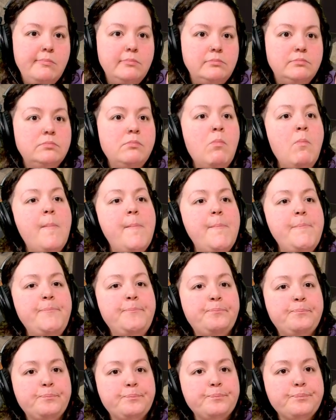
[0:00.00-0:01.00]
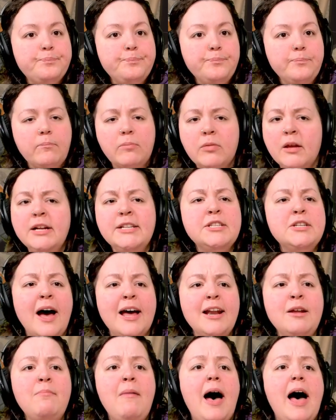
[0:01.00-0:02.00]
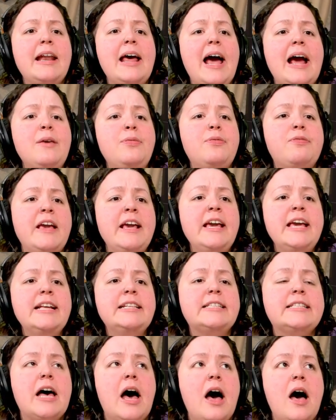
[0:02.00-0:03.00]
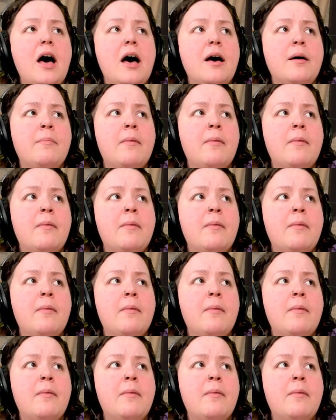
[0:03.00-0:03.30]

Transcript: Hmm. it's not a mod. I think it's um.